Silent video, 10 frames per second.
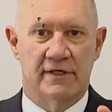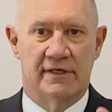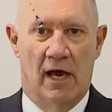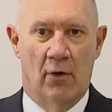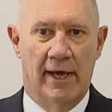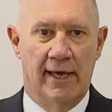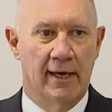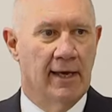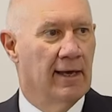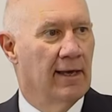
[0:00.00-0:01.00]

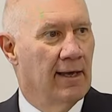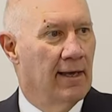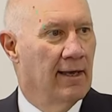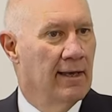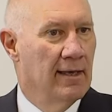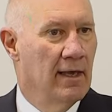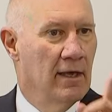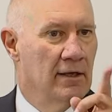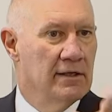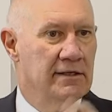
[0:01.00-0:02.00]
Going,
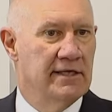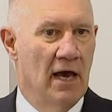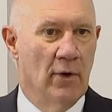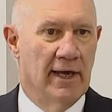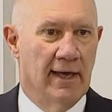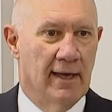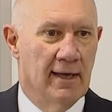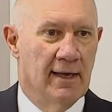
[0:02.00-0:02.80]
going.